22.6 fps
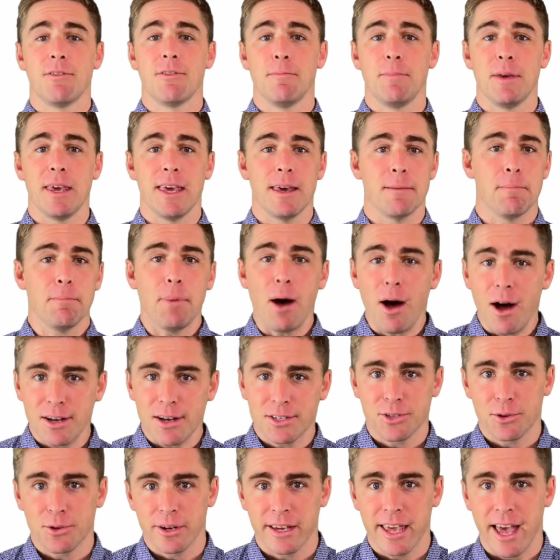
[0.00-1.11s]
be
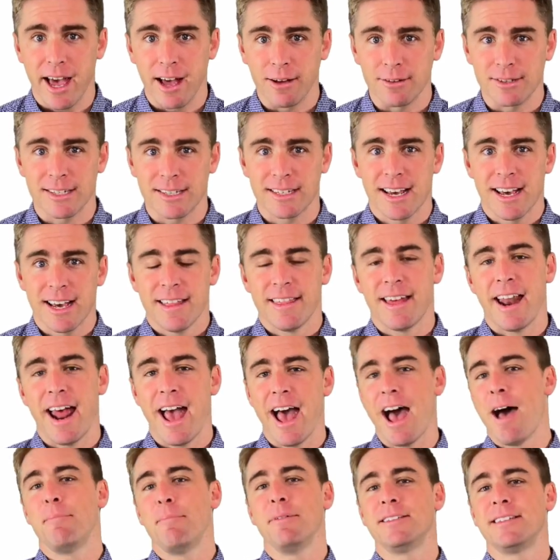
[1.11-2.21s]
imposter accounts that
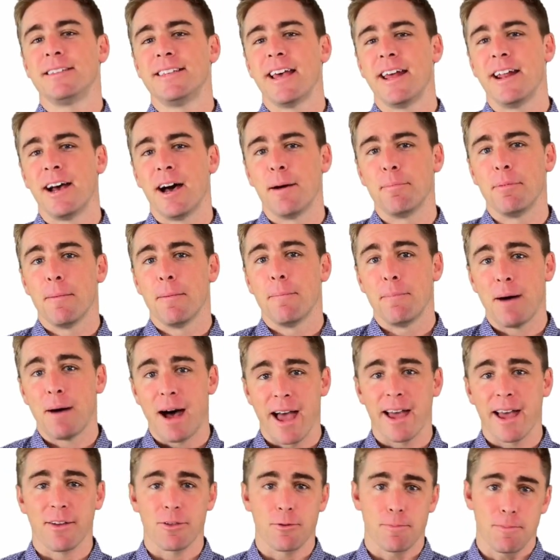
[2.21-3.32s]
have been set up
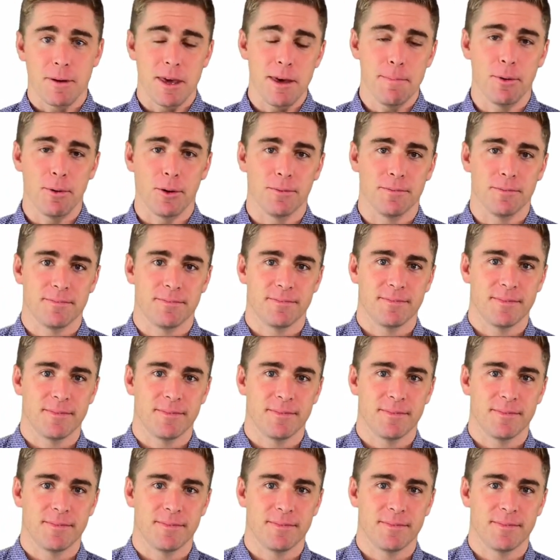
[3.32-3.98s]
by other people.